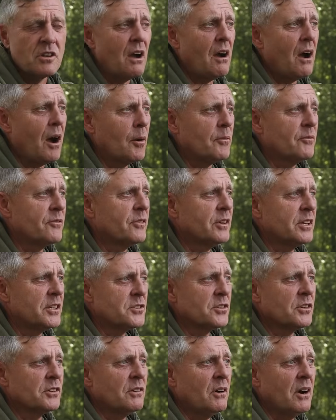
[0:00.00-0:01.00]
So hopefully
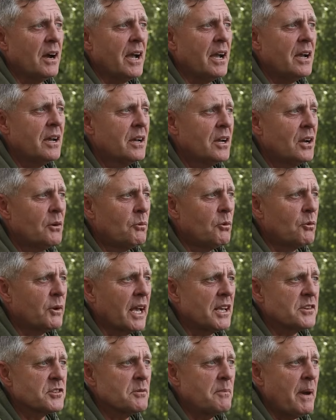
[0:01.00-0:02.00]
tonight we'll
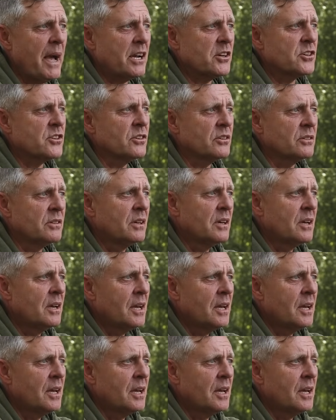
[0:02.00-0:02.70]
get some action.